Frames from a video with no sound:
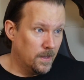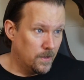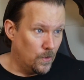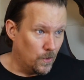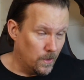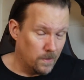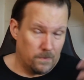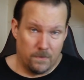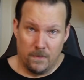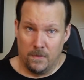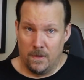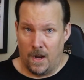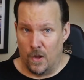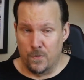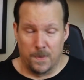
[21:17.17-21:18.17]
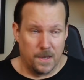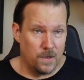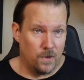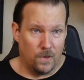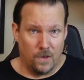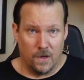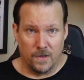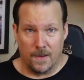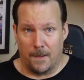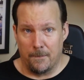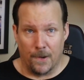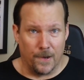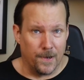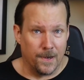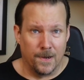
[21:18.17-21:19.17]
your husband, your longtime
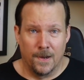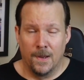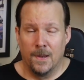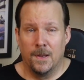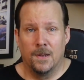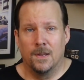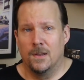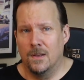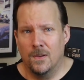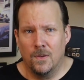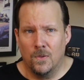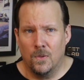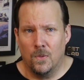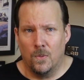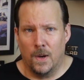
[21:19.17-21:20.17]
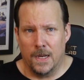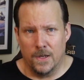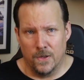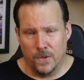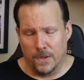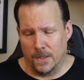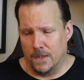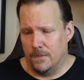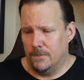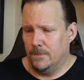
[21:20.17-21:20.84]
partner. Why are you doing that?